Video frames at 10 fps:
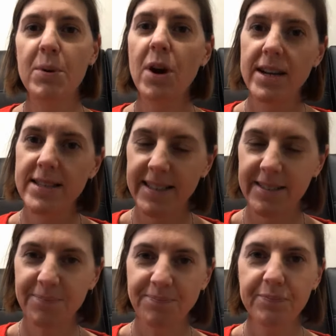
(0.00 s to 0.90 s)

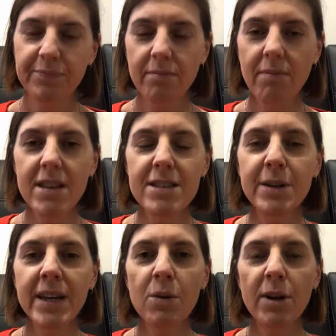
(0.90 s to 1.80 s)
pricing. So
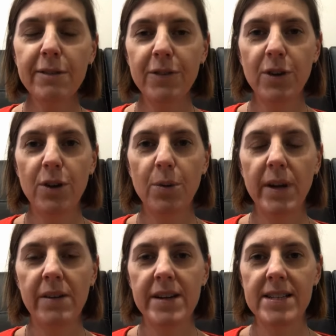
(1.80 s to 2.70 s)
I get quite a few
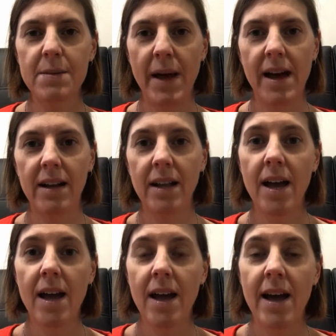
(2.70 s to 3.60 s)
queries about
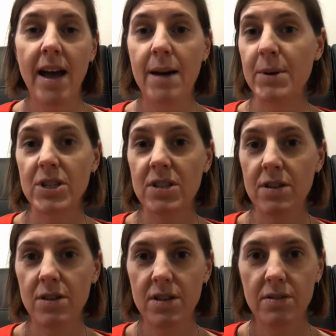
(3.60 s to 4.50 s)
how much does it
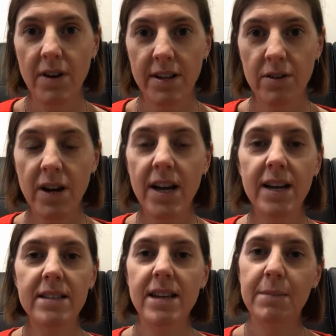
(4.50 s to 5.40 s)
cost to write a
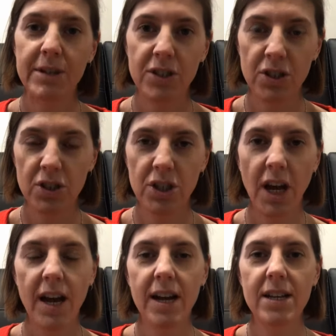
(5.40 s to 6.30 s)
grant, how much do you
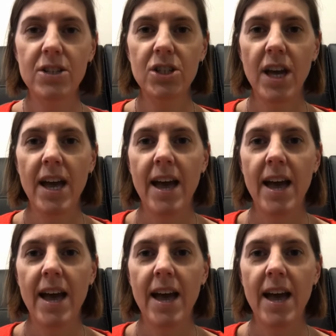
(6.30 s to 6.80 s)
charge?